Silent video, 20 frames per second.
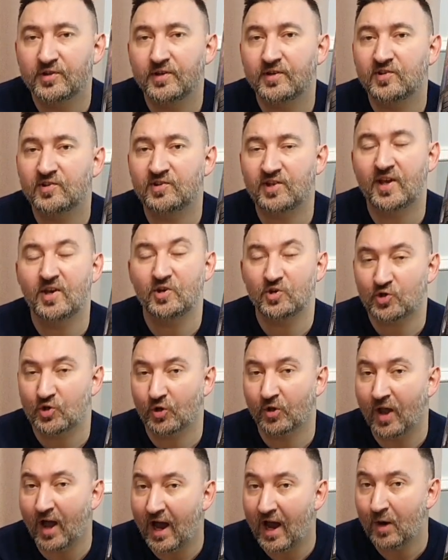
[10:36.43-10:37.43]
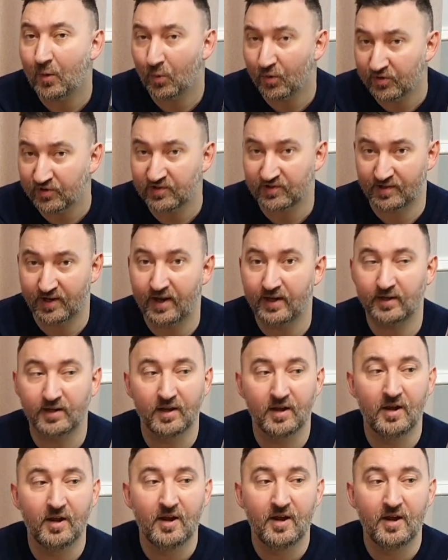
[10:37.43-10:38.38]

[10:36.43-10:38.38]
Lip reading: an essential, I would say.